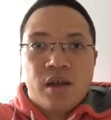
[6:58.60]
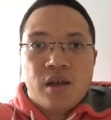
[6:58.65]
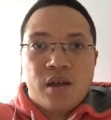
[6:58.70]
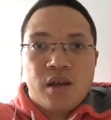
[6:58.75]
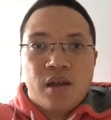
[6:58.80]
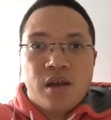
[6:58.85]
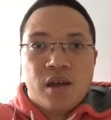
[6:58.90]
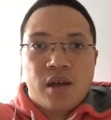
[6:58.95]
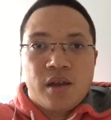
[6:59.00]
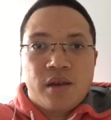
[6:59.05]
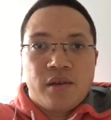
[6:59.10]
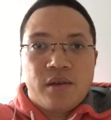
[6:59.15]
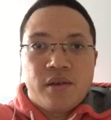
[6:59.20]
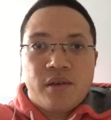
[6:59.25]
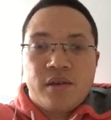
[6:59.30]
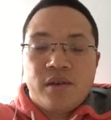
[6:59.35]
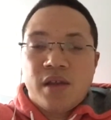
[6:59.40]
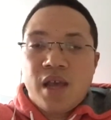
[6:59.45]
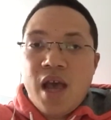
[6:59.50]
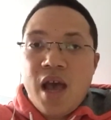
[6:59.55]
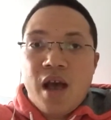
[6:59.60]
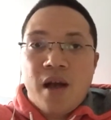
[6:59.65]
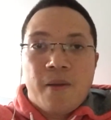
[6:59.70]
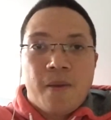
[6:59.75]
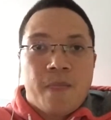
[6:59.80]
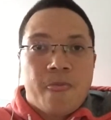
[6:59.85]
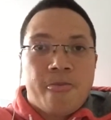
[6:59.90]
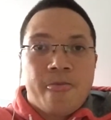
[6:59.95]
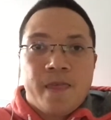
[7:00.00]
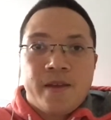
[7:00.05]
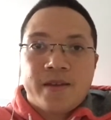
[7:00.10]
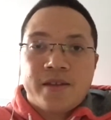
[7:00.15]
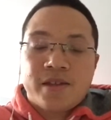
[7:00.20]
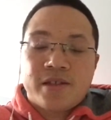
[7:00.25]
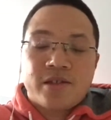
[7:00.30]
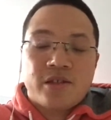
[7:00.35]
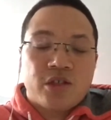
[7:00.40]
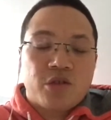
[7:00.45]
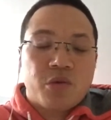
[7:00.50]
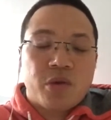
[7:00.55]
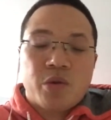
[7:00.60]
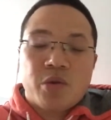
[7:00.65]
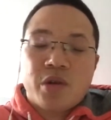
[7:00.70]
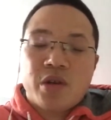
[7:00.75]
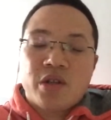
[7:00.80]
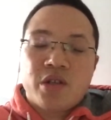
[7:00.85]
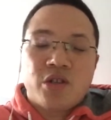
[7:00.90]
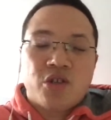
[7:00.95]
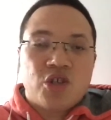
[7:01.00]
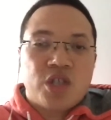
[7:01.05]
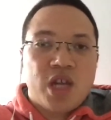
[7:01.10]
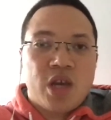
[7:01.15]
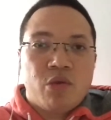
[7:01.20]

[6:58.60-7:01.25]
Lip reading: And yeah, that's just what I wanted to share